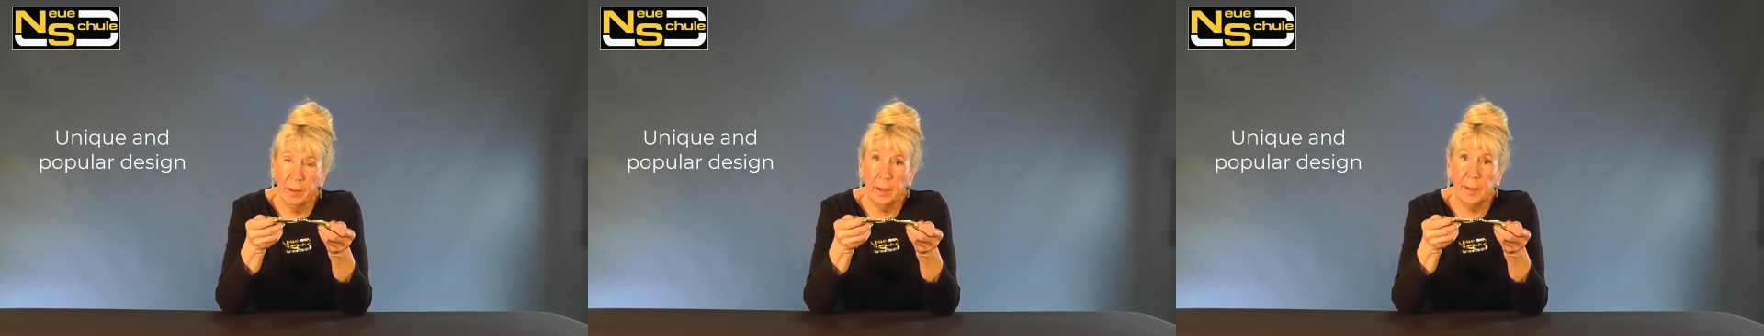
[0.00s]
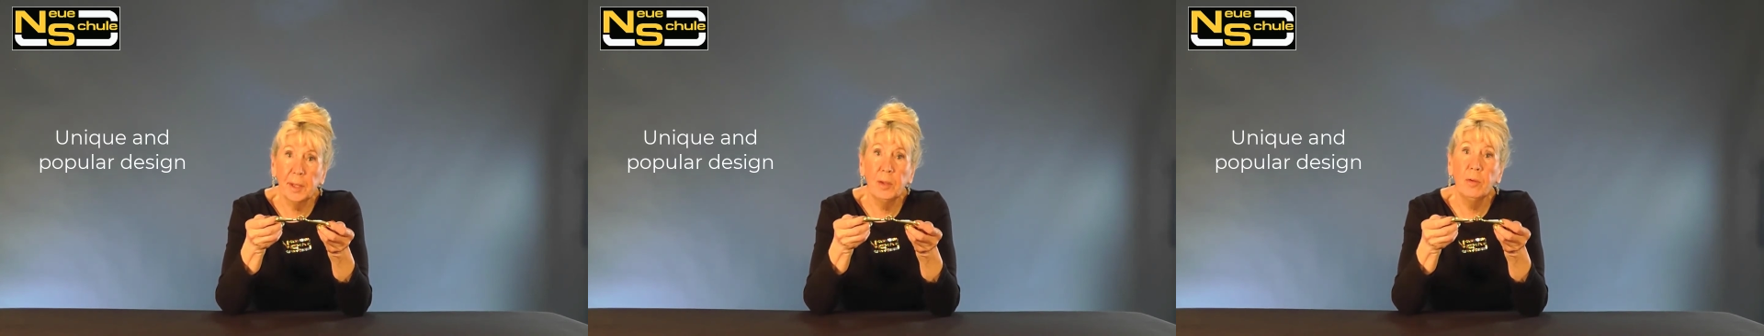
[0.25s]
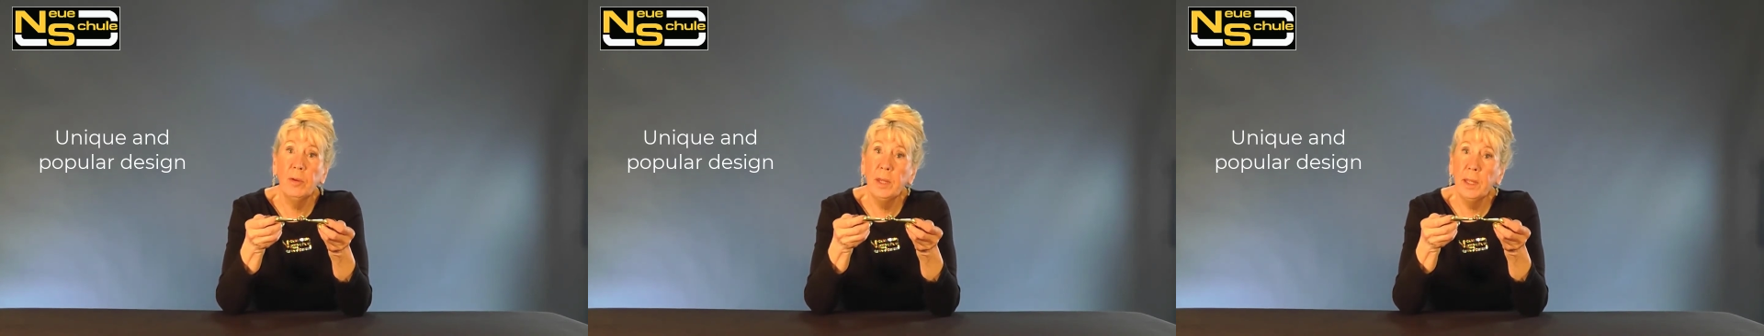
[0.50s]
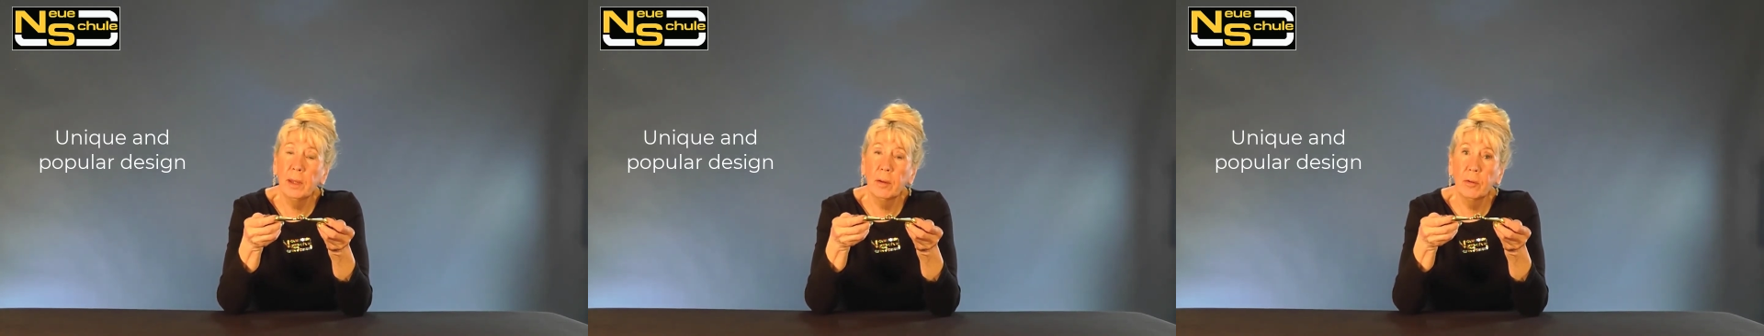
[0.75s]
It's
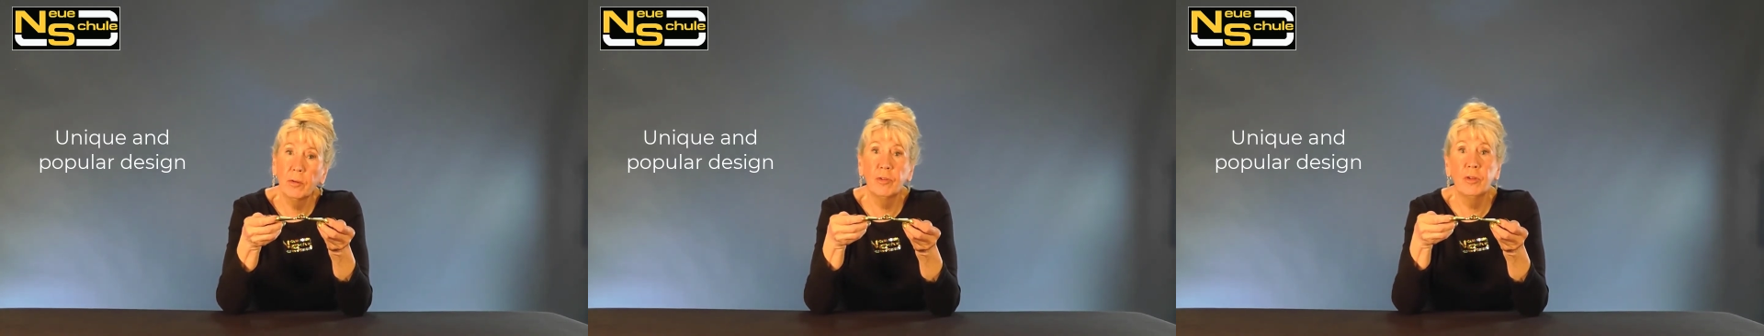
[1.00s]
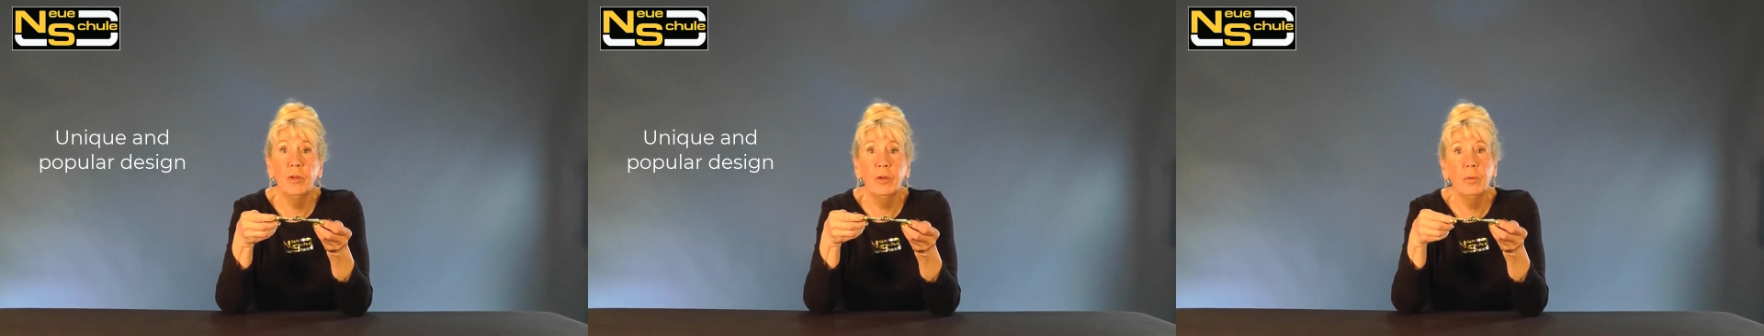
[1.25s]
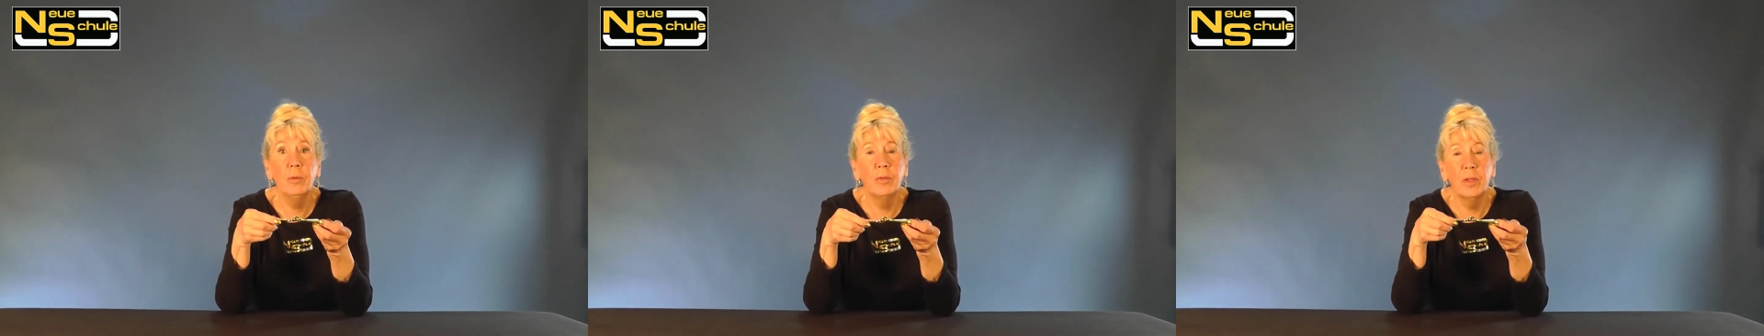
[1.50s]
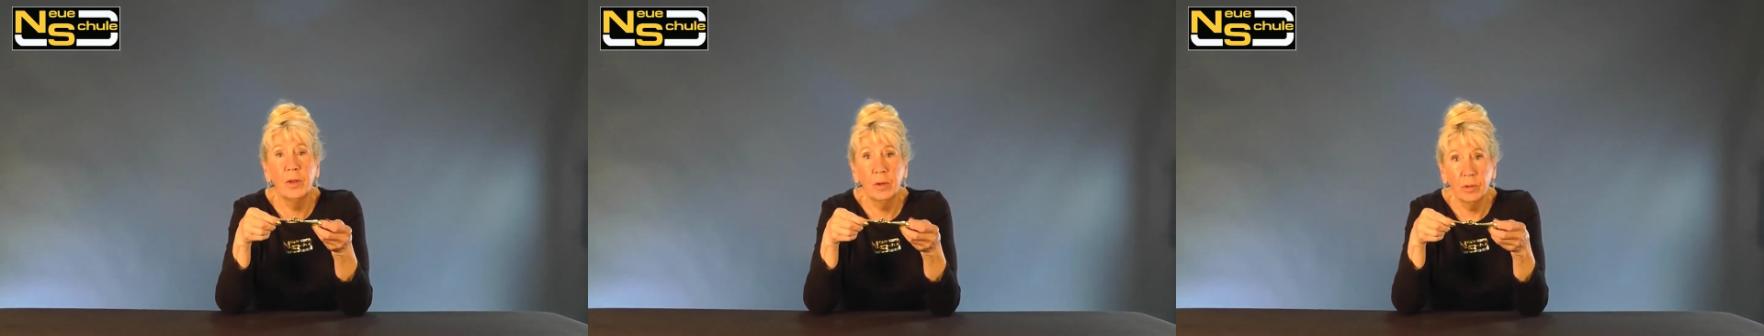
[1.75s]
unique to
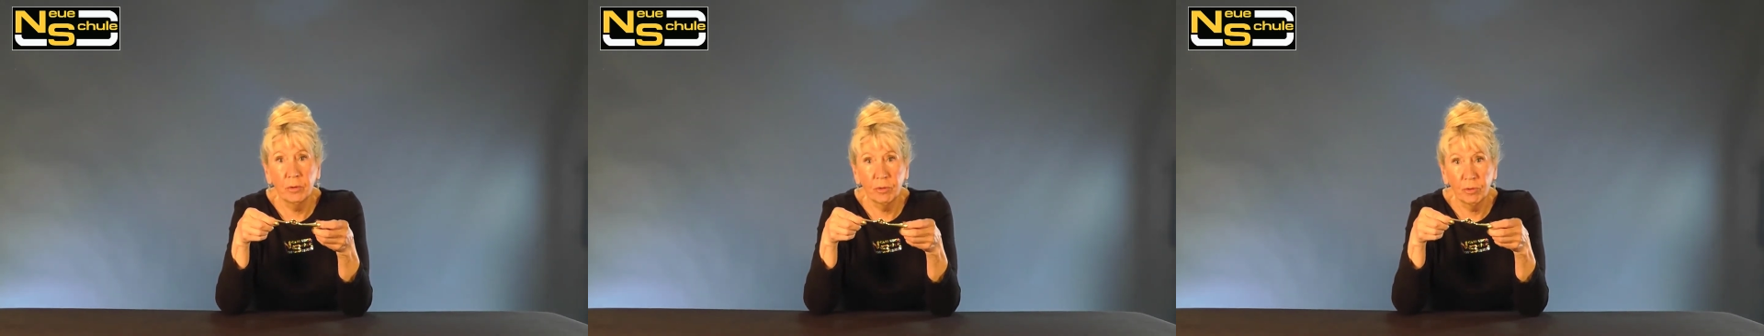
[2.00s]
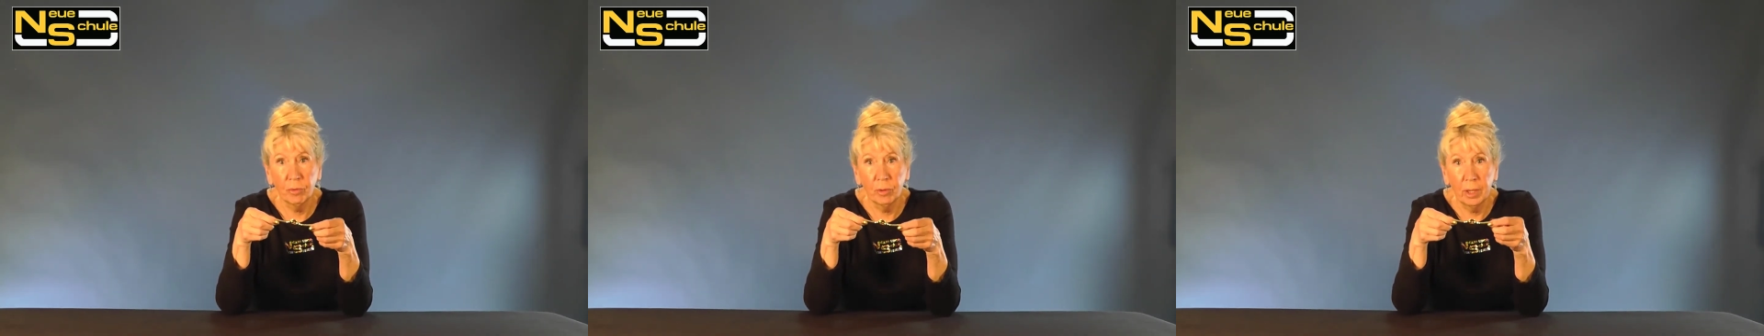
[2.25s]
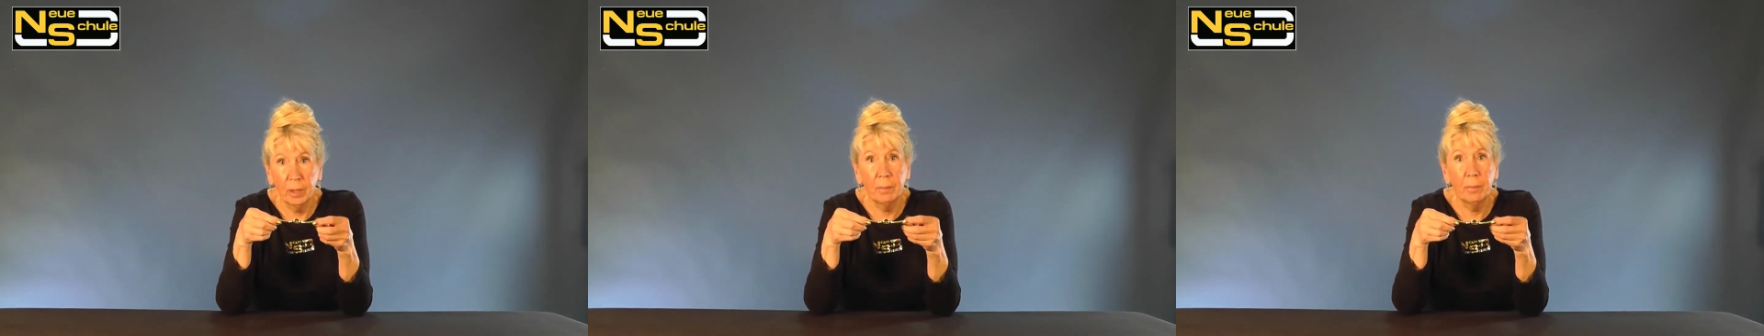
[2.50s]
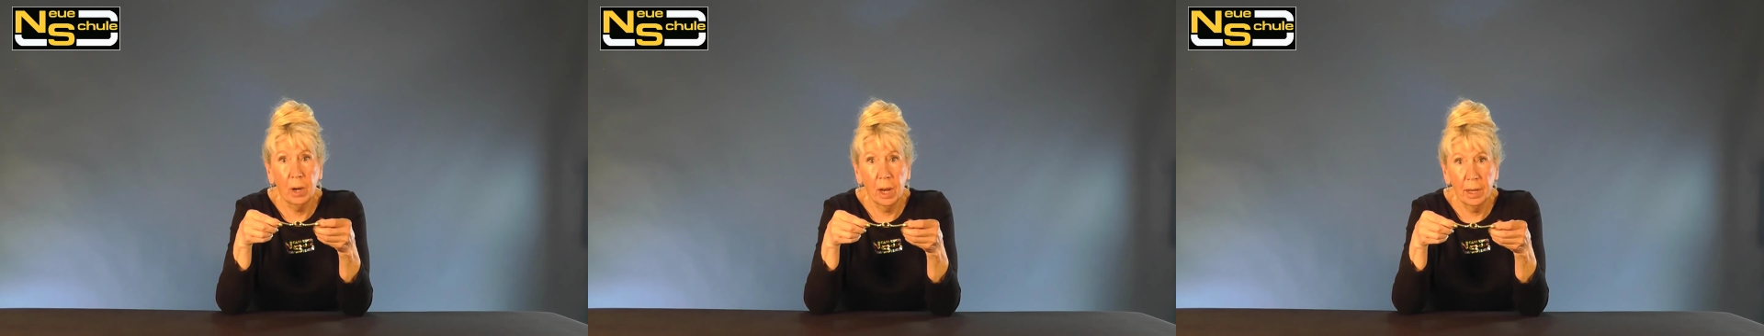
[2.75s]
the Neue Schule
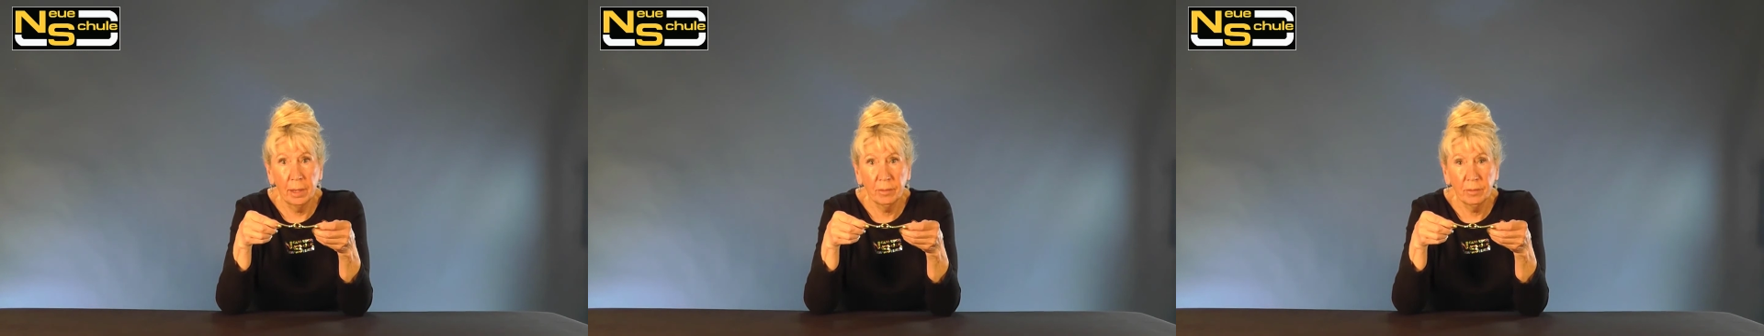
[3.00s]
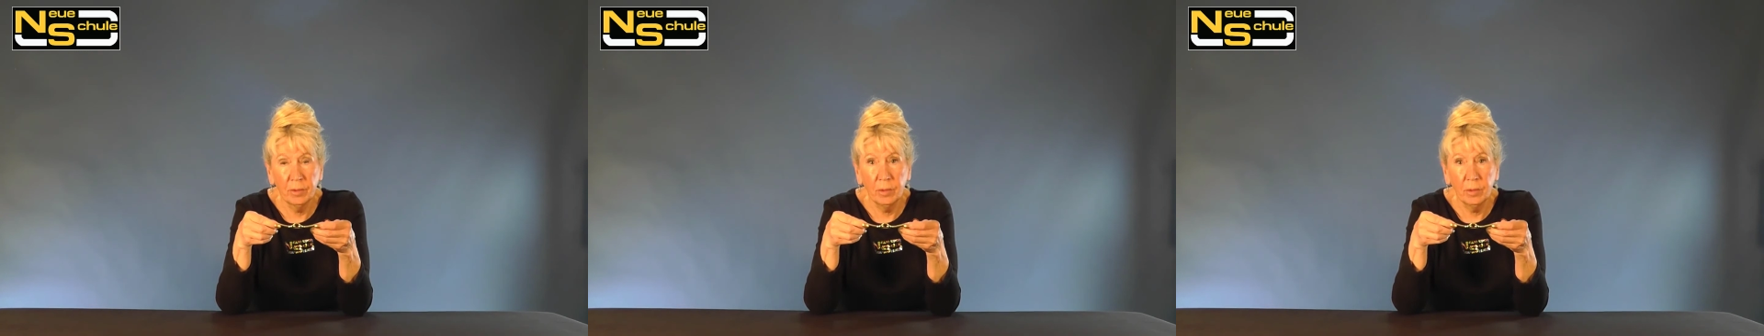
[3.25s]
brand.